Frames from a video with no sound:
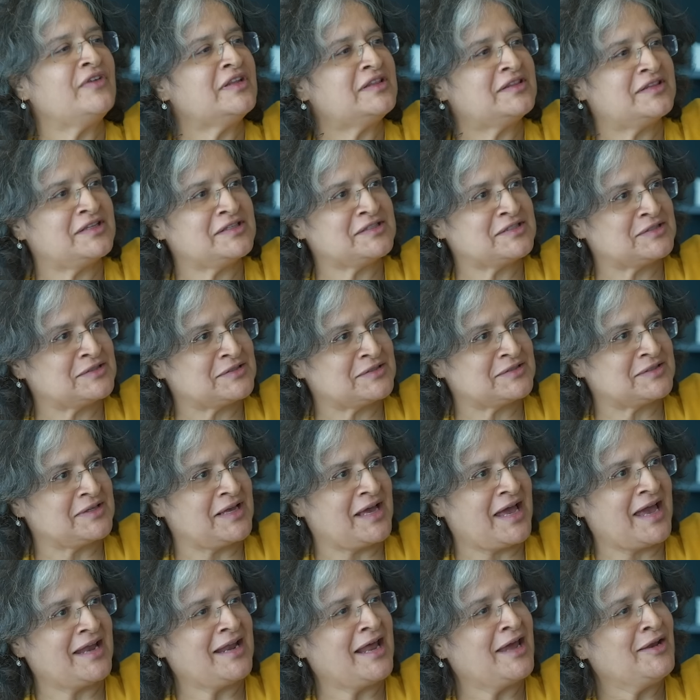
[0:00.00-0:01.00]
with this,
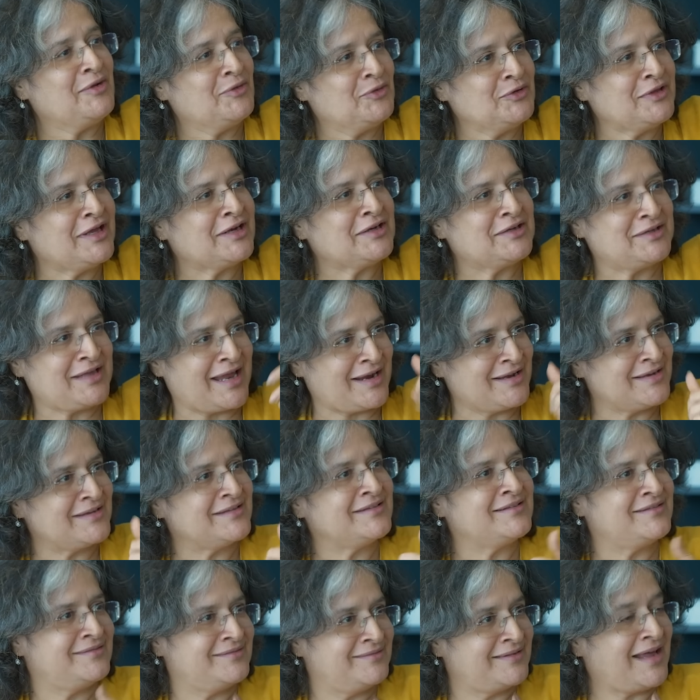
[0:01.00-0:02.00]
and I know that that
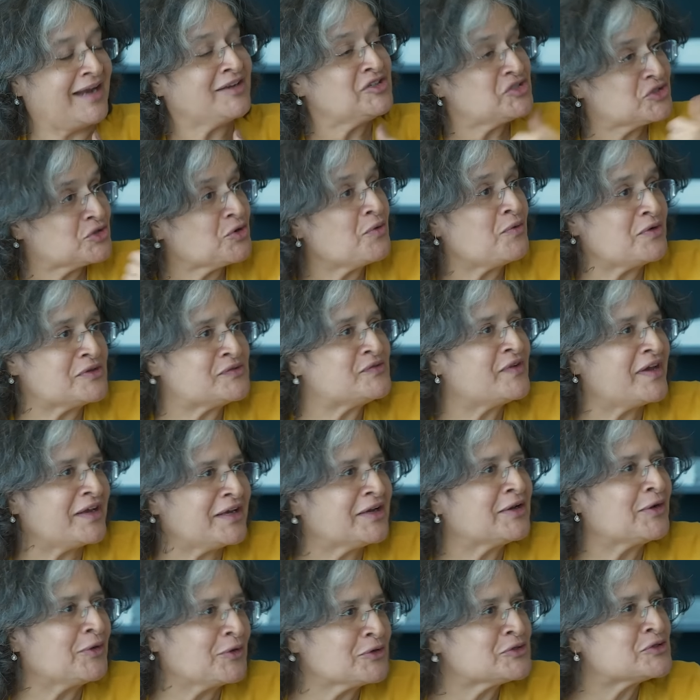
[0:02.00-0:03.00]
that show was
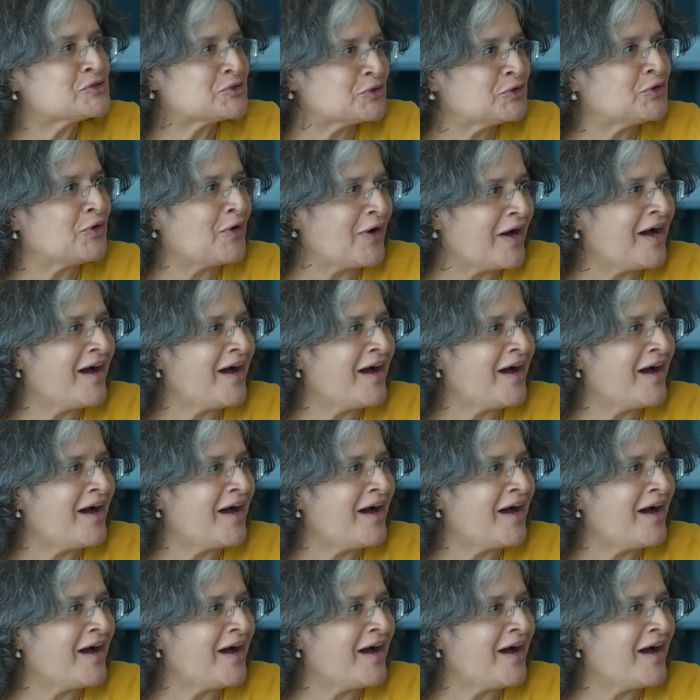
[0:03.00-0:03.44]
very close to your